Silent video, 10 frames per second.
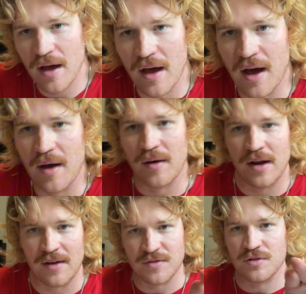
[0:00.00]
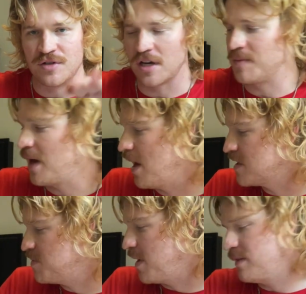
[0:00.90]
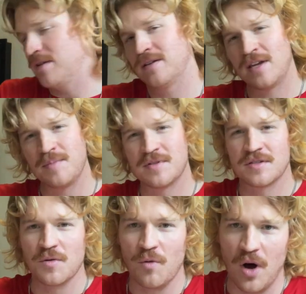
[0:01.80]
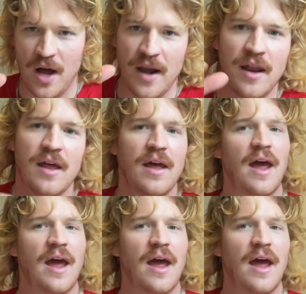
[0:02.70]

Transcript: I have 2 check bags, but keeps it to 1.